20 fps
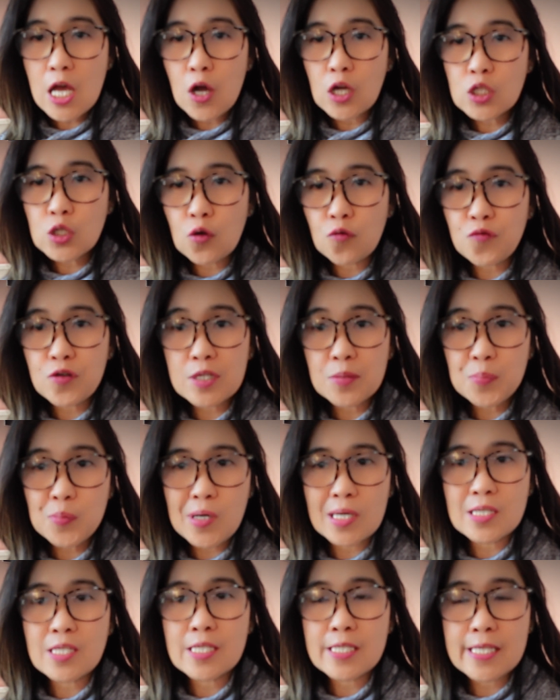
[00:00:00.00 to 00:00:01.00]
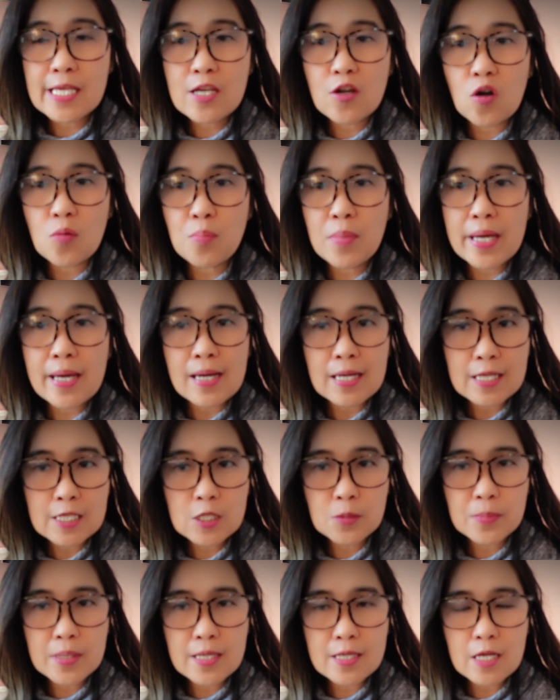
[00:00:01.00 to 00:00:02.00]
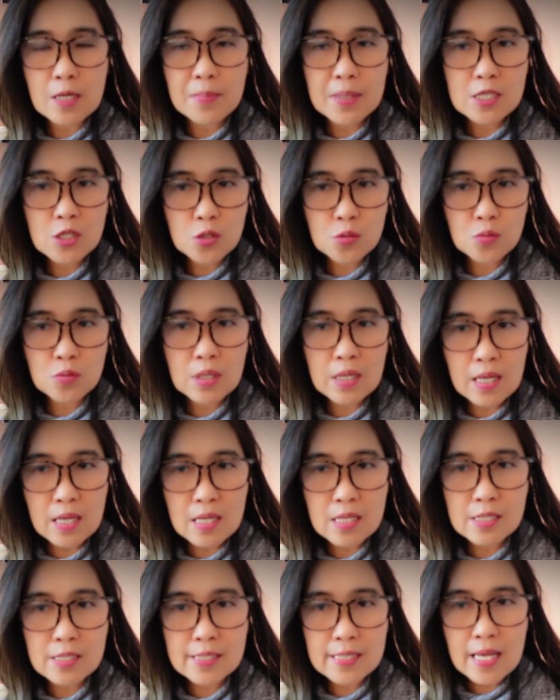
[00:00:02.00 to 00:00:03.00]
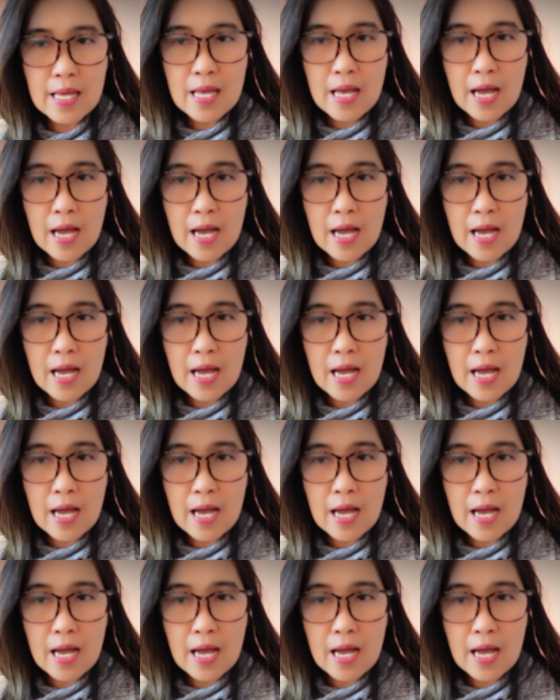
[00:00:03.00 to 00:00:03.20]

So for the processing of my husband and my two kids,